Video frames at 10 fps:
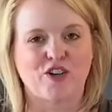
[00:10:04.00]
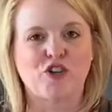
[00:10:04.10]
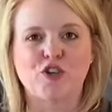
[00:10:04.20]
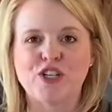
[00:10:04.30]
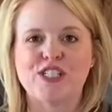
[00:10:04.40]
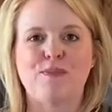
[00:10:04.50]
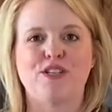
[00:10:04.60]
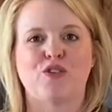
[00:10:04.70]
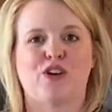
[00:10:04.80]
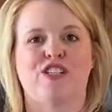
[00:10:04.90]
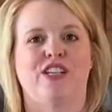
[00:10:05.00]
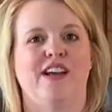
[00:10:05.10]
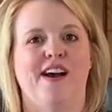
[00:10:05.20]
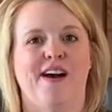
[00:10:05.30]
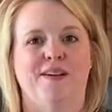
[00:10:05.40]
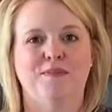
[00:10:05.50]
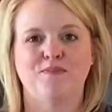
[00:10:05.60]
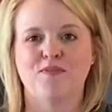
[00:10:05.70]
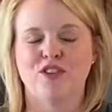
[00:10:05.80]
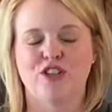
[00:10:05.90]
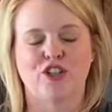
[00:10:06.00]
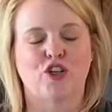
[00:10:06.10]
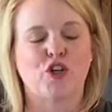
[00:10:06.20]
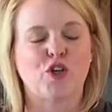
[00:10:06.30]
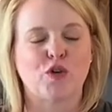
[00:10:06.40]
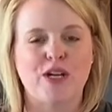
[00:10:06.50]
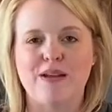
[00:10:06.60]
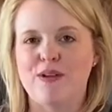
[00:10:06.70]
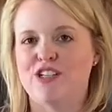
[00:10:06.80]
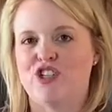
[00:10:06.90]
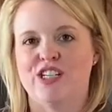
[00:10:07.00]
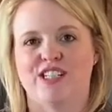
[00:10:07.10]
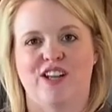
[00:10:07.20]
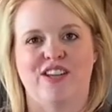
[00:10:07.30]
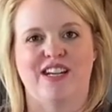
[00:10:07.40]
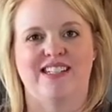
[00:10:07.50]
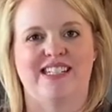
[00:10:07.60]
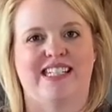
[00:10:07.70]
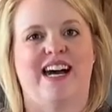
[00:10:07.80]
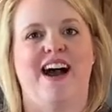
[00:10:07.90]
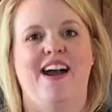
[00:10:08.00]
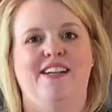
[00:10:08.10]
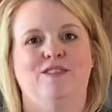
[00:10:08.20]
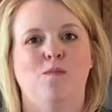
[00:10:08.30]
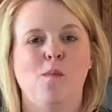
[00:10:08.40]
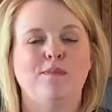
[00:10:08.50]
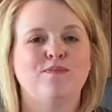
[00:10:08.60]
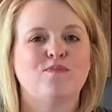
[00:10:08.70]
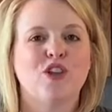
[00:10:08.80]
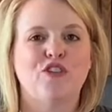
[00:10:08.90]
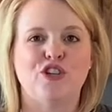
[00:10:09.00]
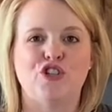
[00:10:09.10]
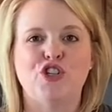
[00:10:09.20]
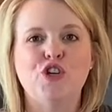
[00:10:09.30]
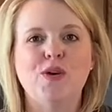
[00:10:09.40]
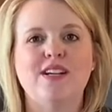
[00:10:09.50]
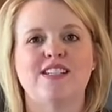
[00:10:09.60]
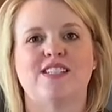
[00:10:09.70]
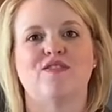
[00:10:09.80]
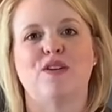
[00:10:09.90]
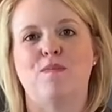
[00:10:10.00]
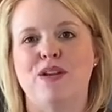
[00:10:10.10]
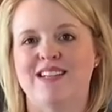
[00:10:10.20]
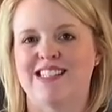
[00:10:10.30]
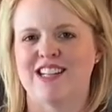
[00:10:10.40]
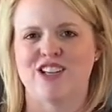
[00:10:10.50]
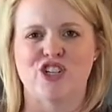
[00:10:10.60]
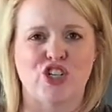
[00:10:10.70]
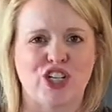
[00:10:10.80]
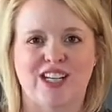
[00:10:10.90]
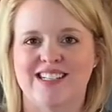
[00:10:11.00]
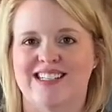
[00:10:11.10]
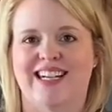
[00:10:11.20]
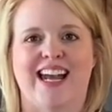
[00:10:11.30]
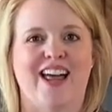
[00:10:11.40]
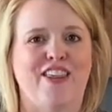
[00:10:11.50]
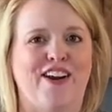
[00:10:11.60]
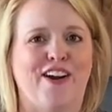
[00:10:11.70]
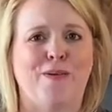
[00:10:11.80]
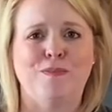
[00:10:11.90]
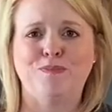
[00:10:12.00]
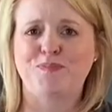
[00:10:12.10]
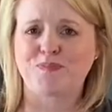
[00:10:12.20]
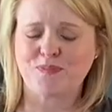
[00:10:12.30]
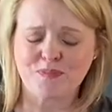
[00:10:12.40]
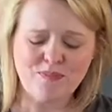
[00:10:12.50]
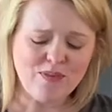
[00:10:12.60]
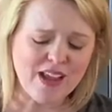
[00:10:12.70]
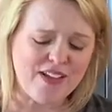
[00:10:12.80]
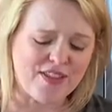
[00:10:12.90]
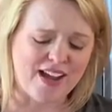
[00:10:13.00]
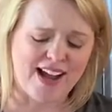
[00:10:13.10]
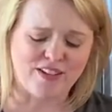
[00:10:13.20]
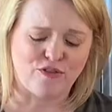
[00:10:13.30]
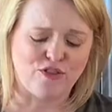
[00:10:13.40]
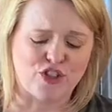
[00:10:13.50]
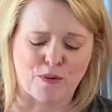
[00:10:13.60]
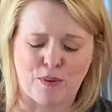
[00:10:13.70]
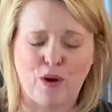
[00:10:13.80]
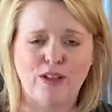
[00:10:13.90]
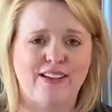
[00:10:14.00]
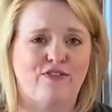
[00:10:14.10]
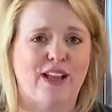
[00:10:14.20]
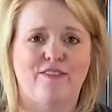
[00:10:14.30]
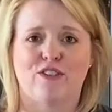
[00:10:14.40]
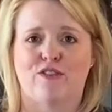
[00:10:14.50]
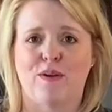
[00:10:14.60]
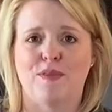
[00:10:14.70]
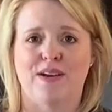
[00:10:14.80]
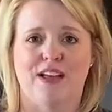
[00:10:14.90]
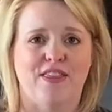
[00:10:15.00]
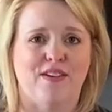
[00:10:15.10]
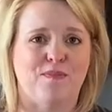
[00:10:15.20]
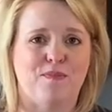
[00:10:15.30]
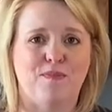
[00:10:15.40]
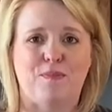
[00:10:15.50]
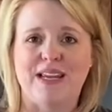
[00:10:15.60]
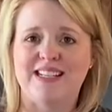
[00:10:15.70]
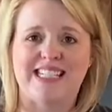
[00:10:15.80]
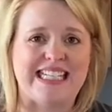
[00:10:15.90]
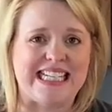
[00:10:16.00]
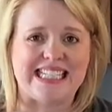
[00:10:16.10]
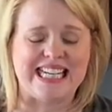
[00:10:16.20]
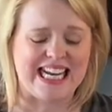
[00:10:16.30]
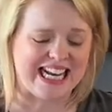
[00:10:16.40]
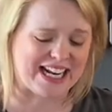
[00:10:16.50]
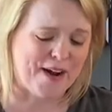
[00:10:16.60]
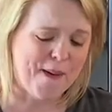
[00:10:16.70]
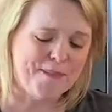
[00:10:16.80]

crispy tortilla, the creamy cheese on the inside, the chewiness of the beans and the chicken together, that chipotle flavor from the bean seasoning.